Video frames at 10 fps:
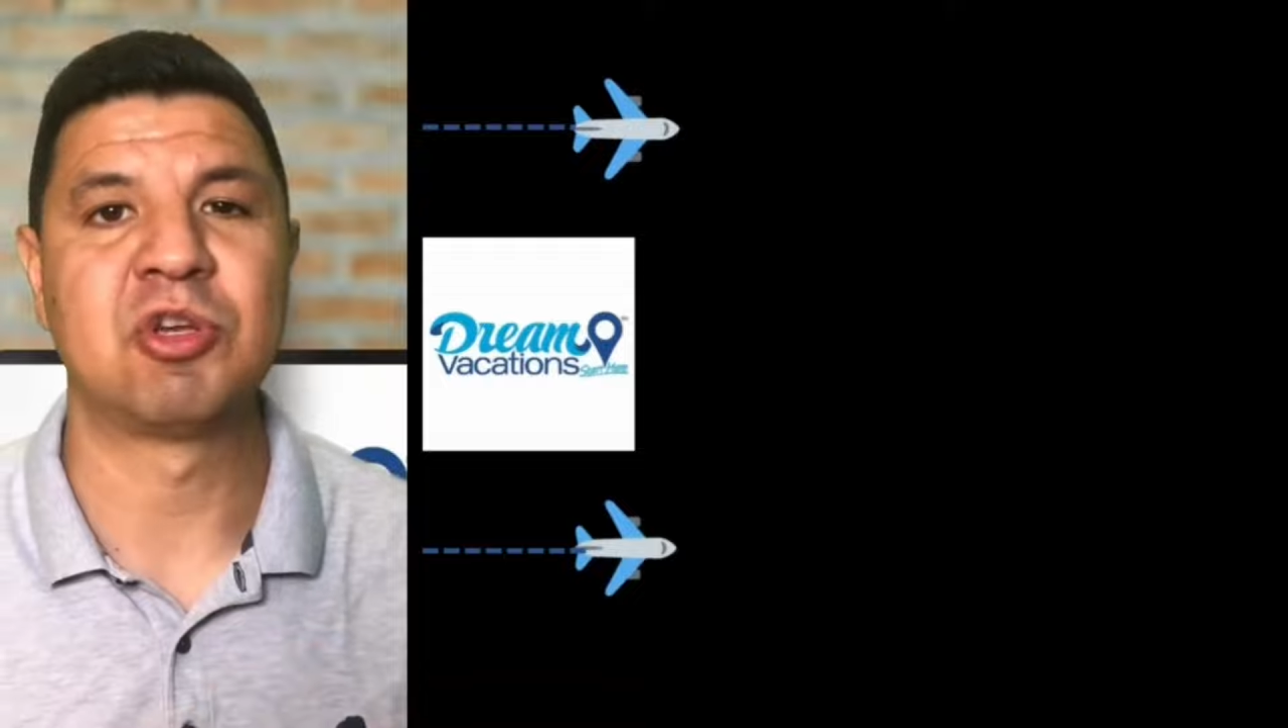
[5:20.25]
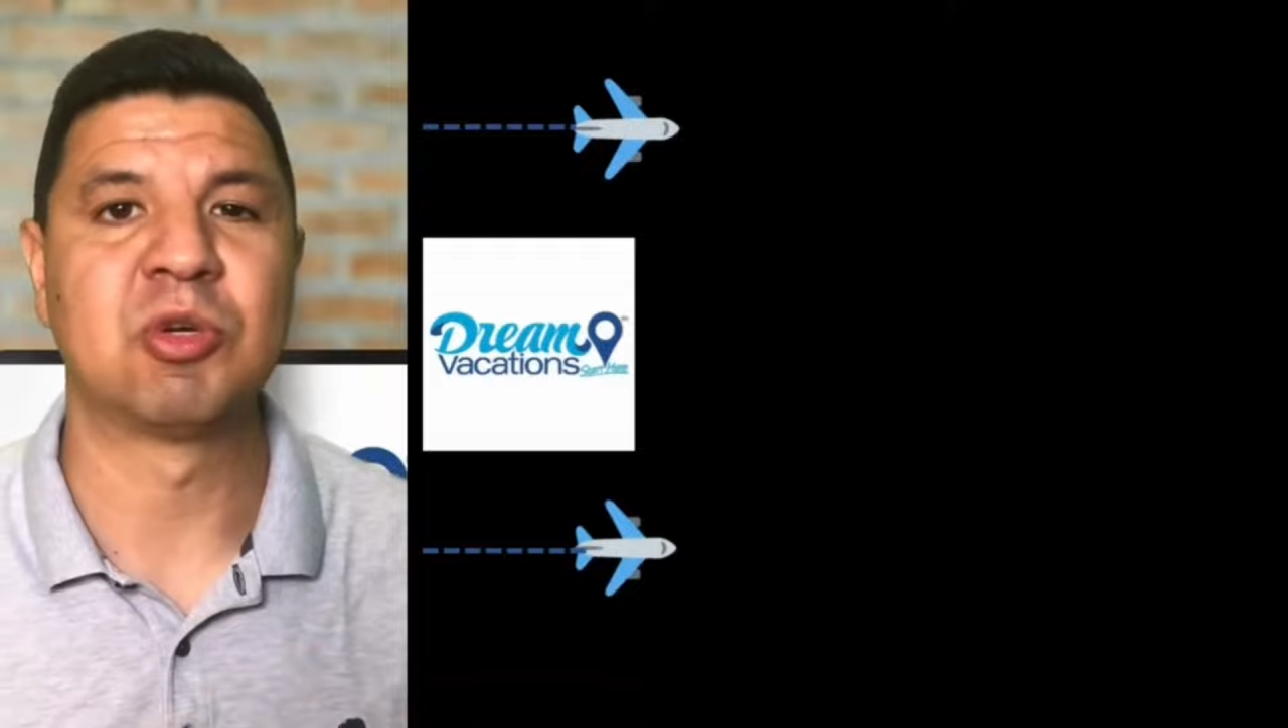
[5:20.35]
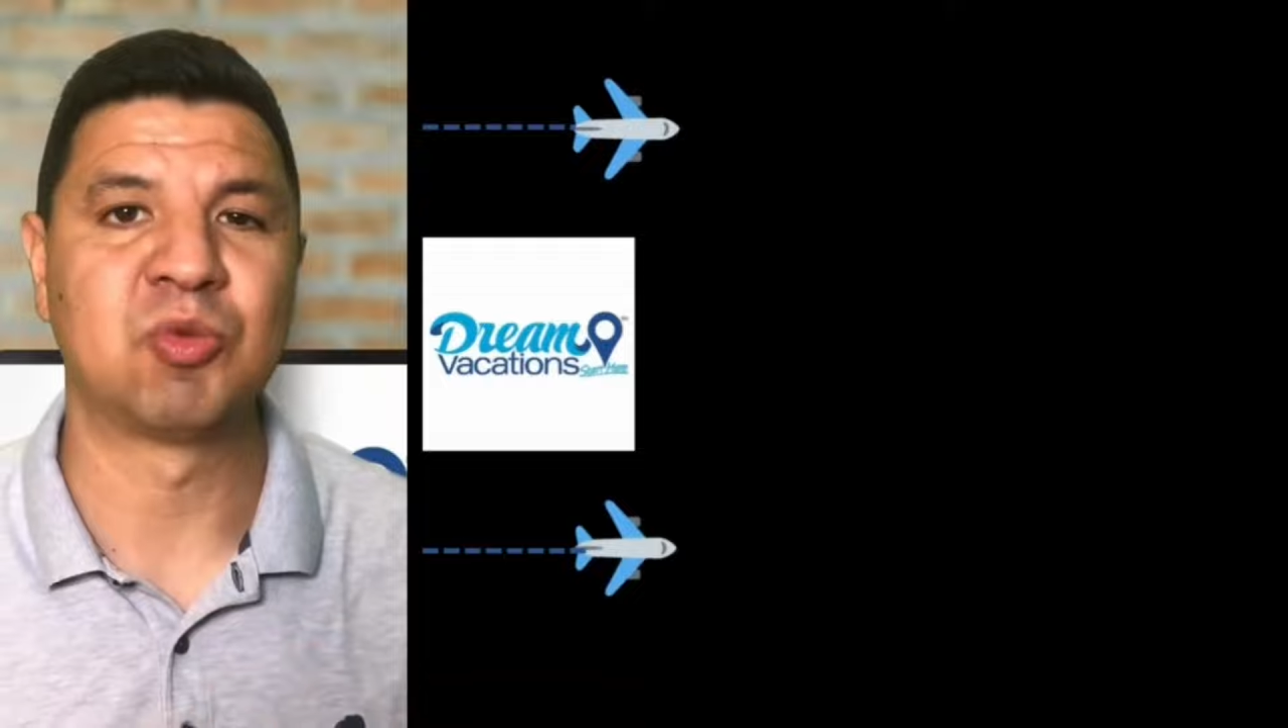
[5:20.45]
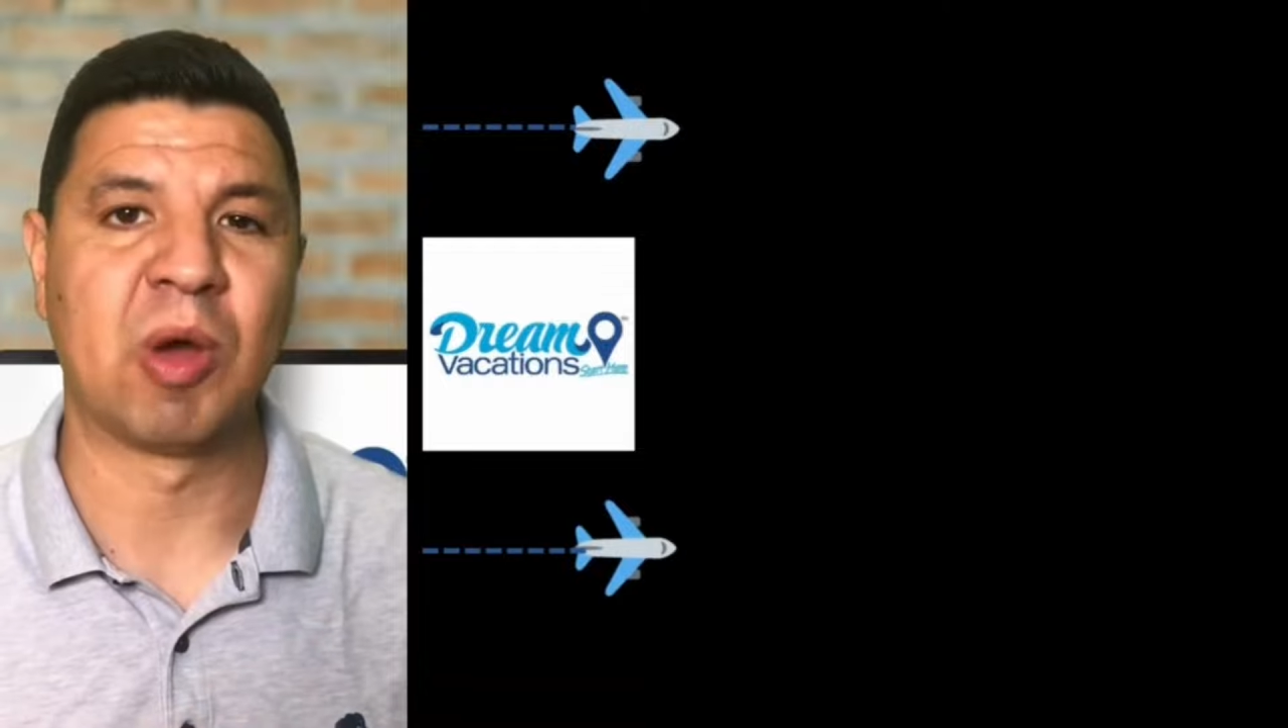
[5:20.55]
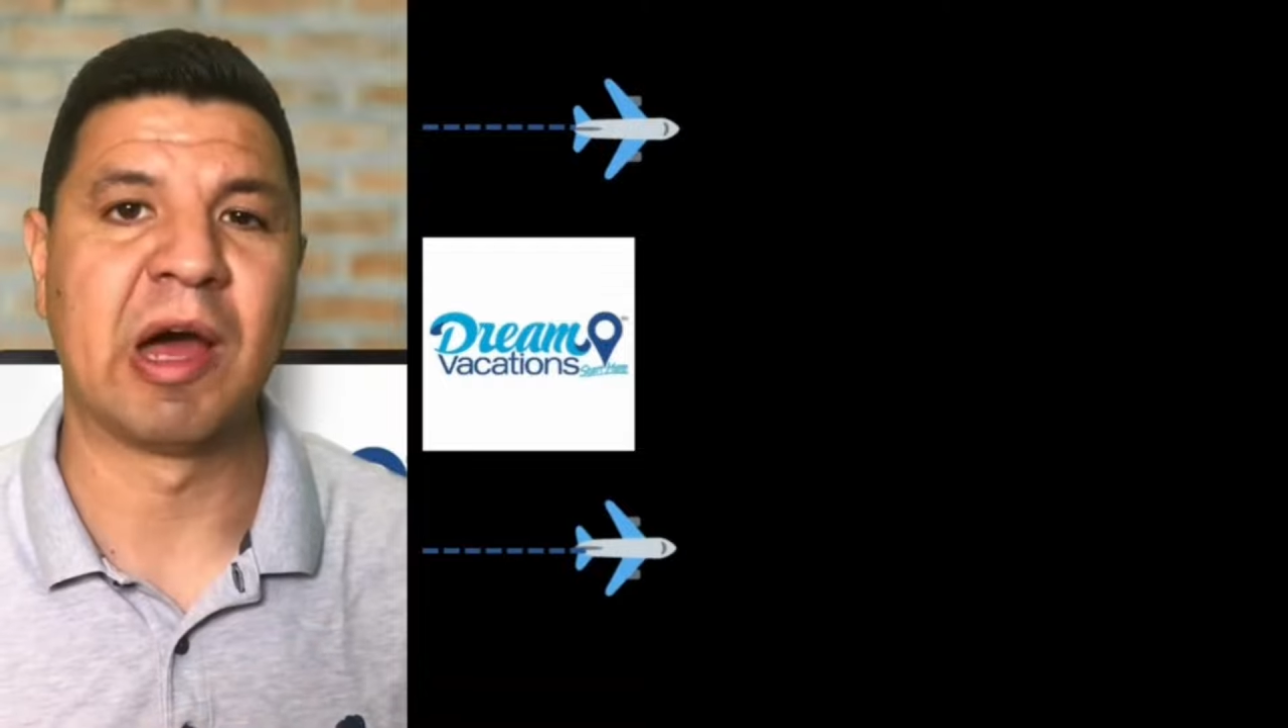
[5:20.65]
you
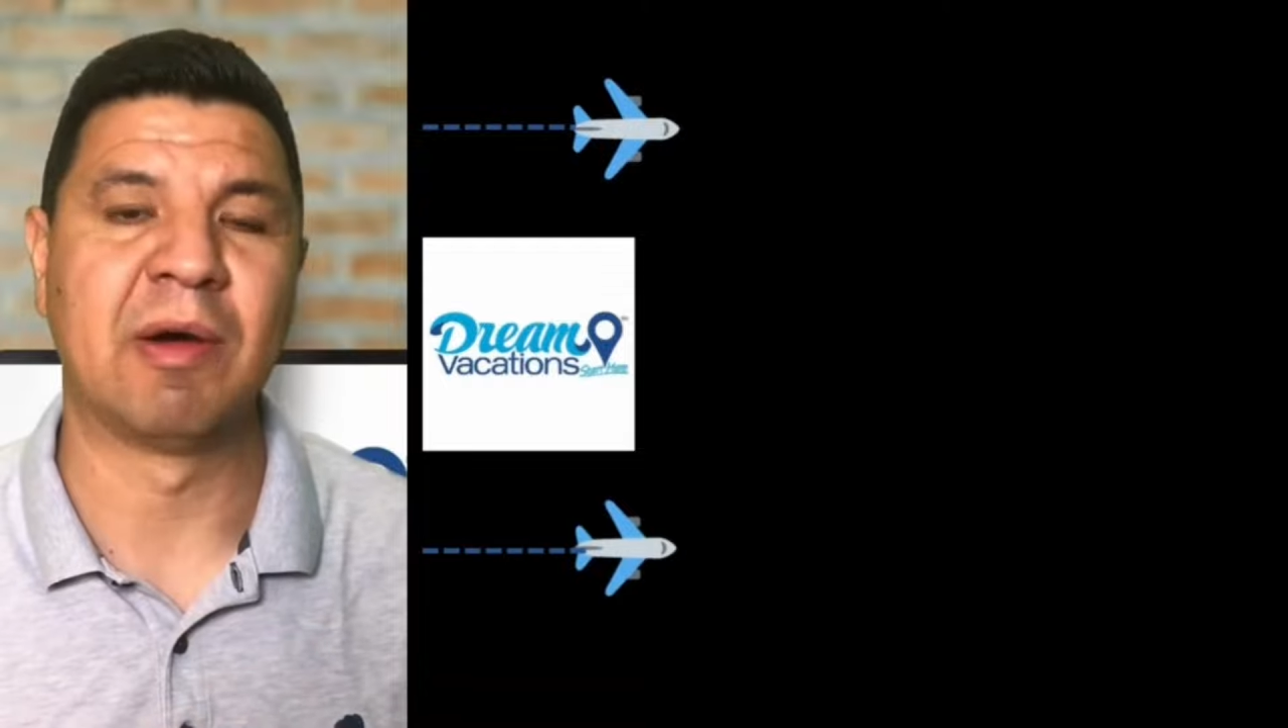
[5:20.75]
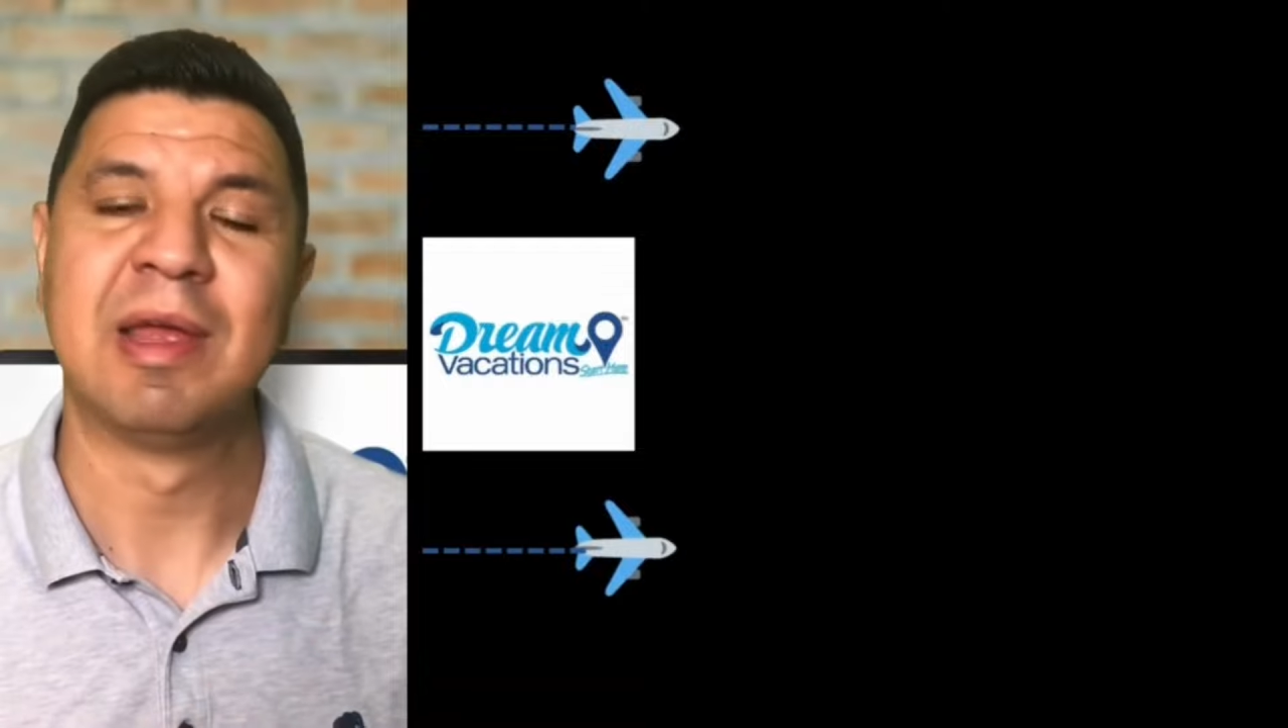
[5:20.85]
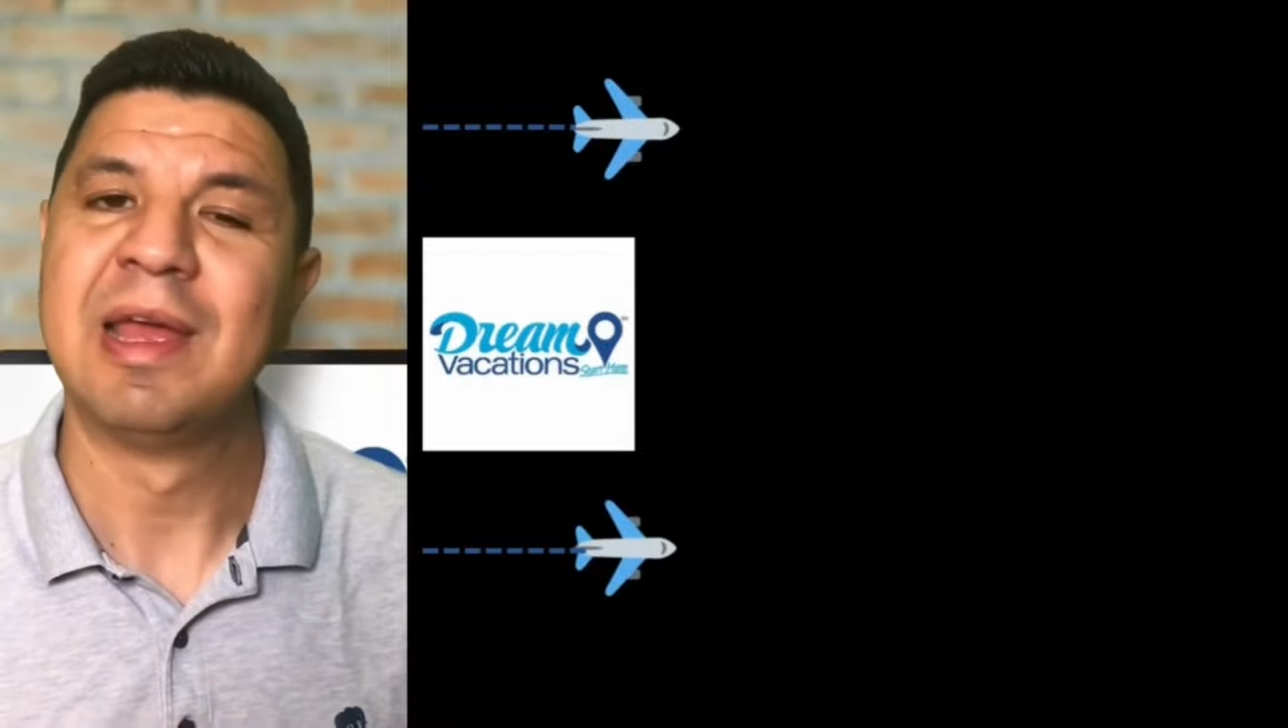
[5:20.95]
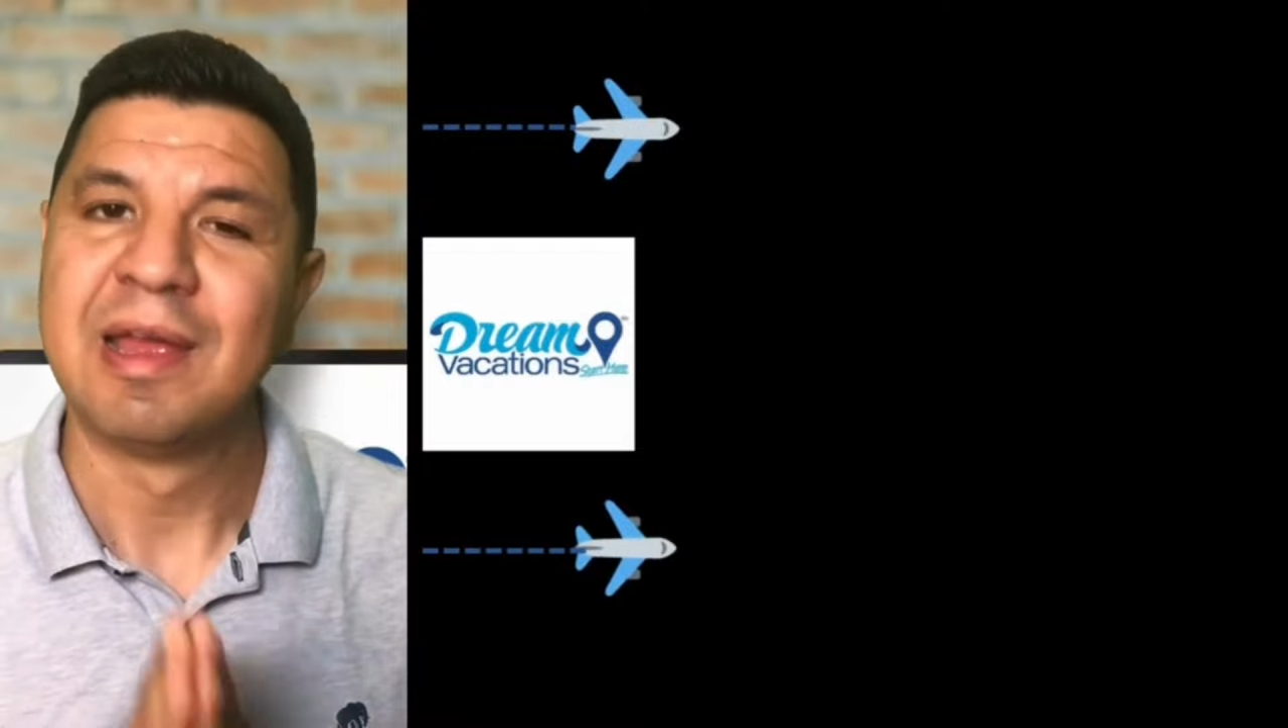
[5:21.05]
as well.